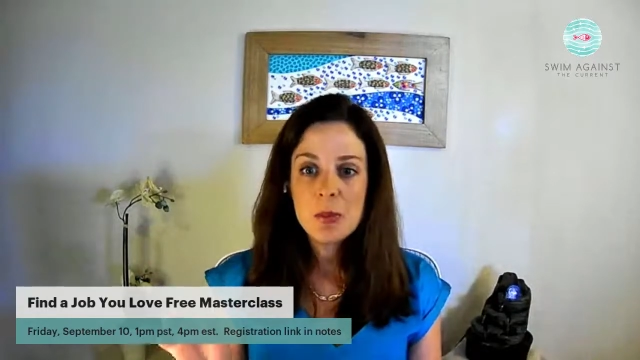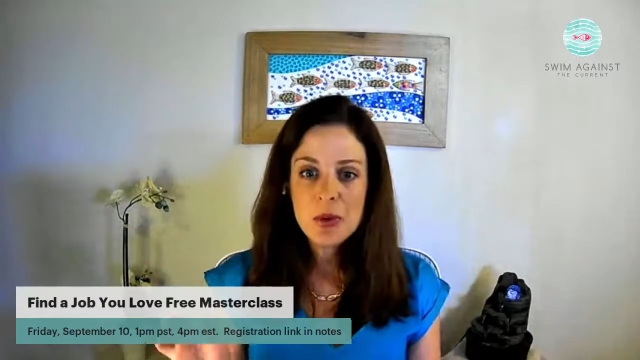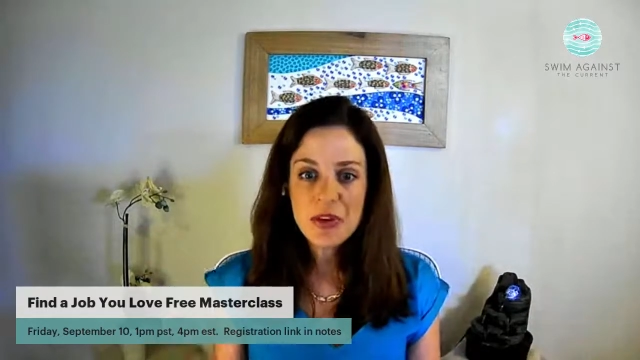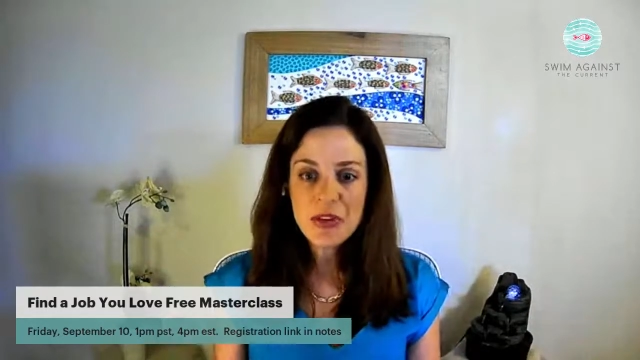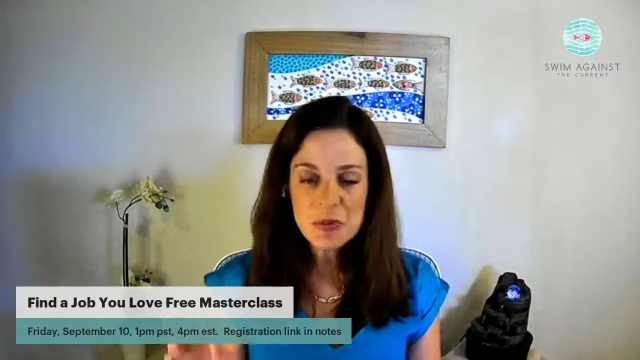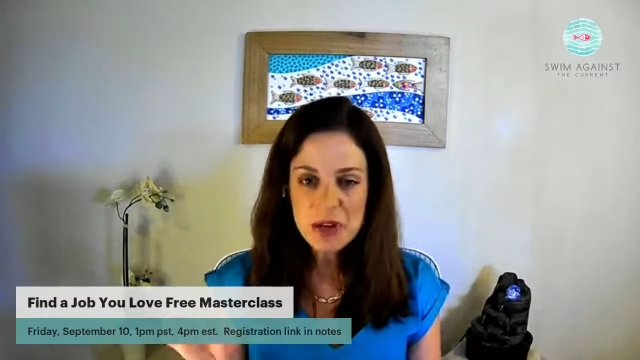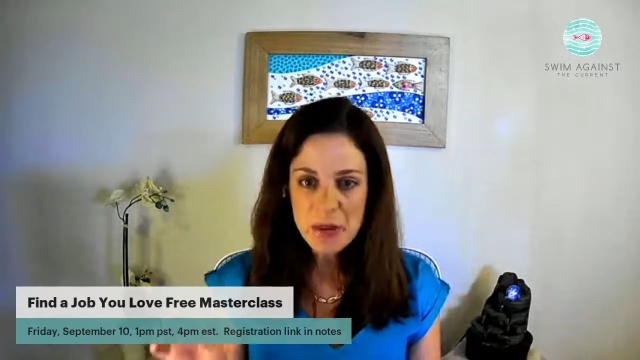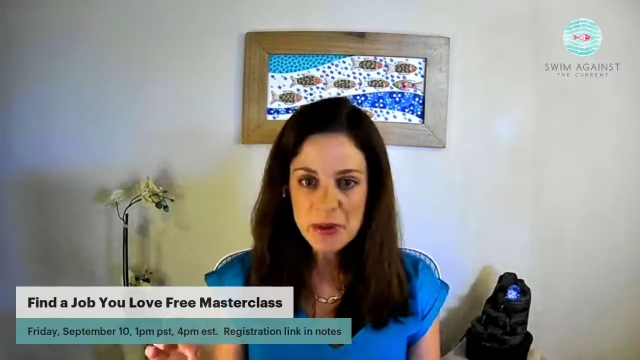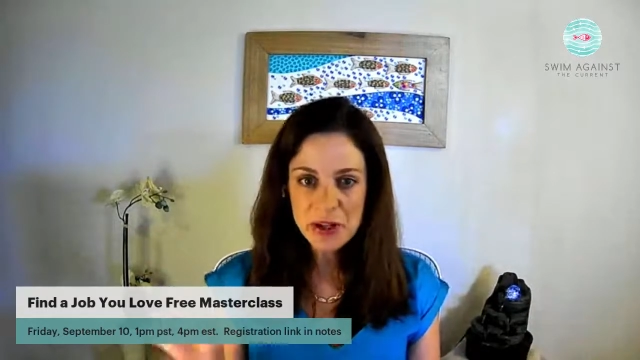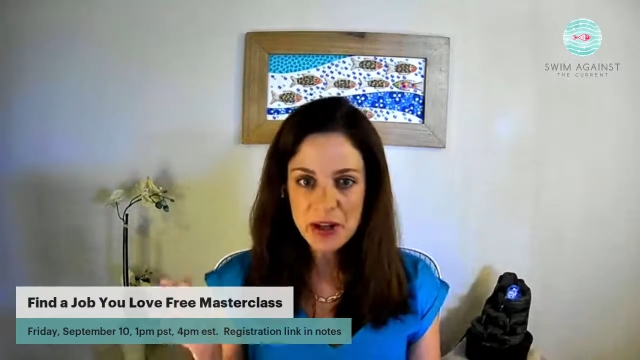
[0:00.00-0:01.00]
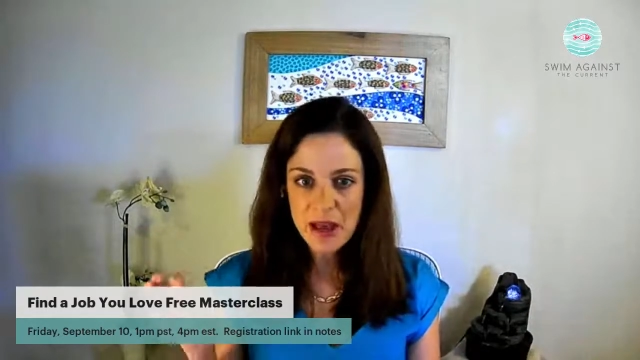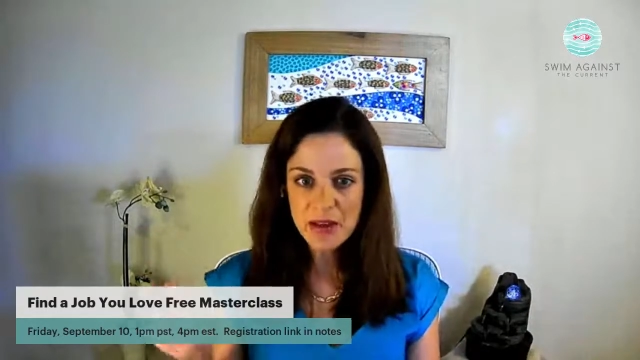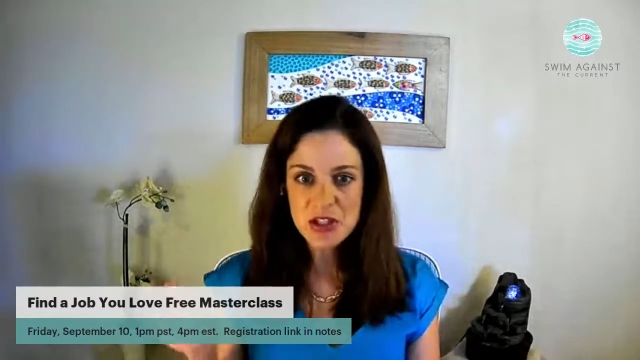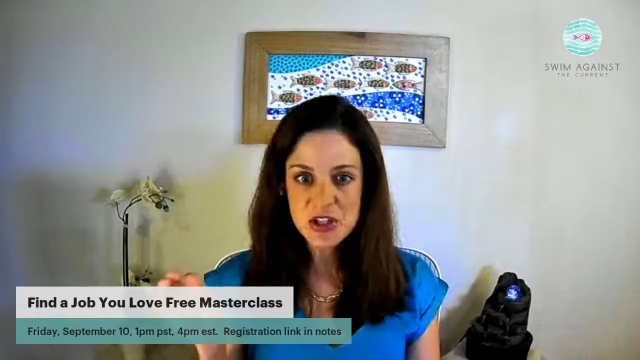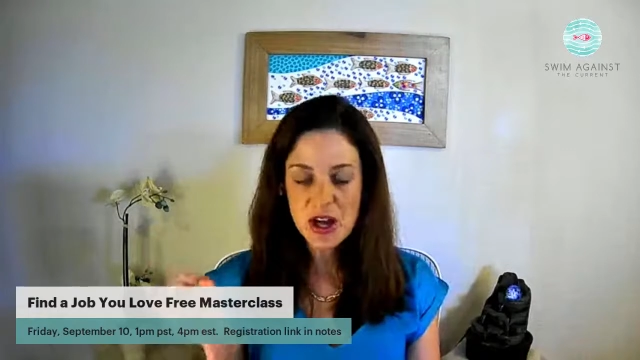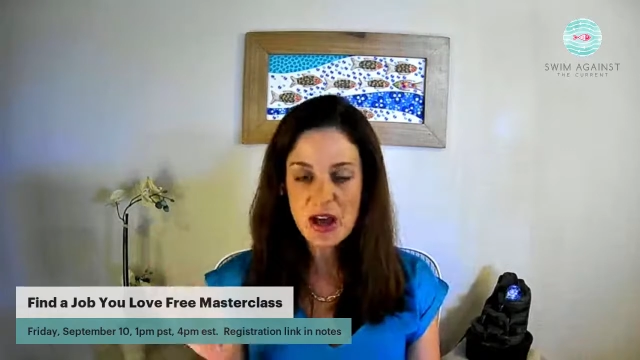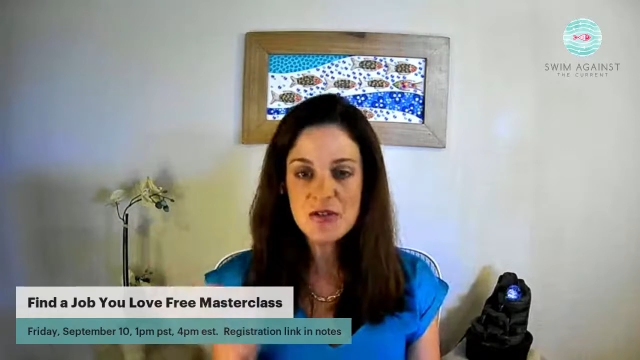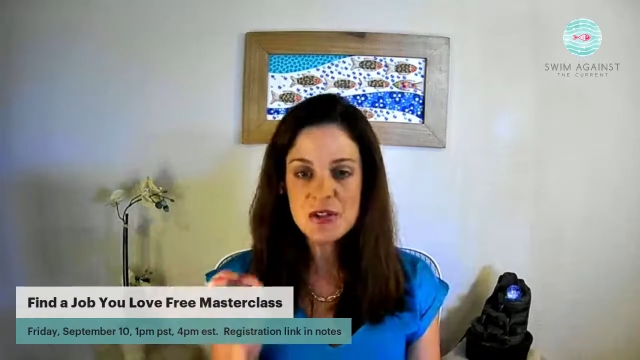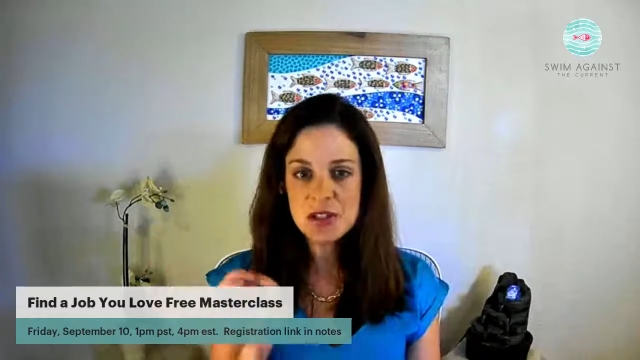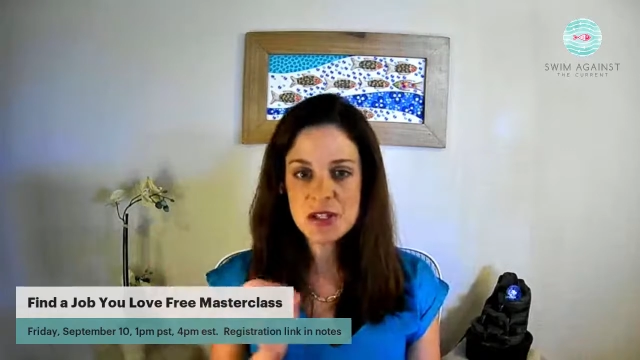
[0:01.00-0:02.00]
Put some time in your calendar
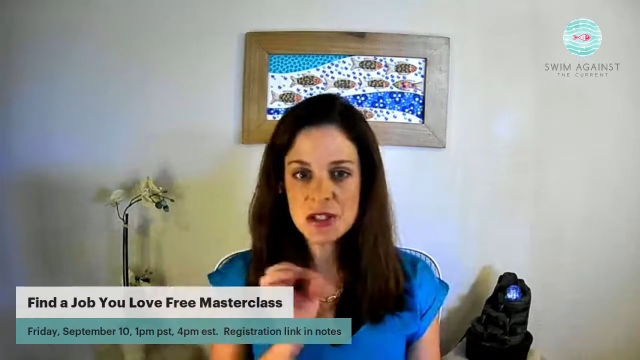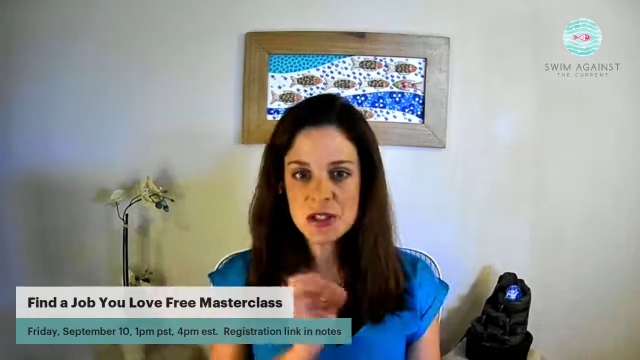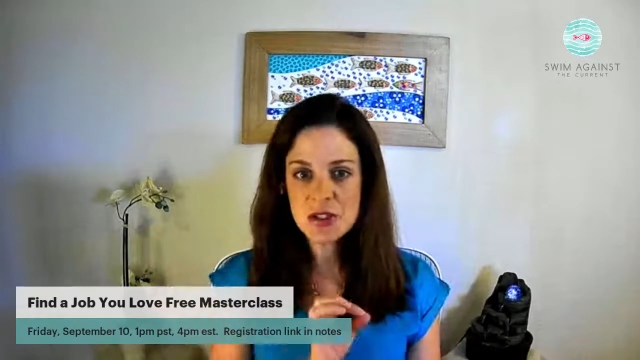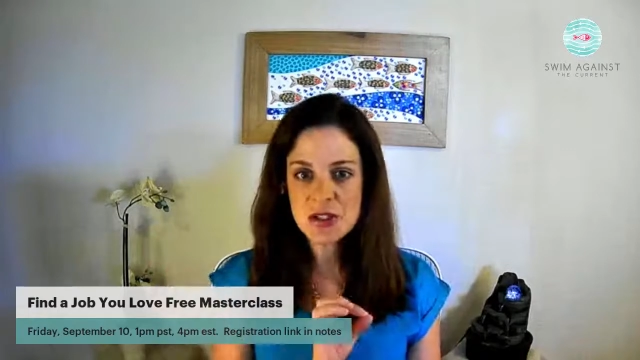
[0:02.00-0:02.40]
every single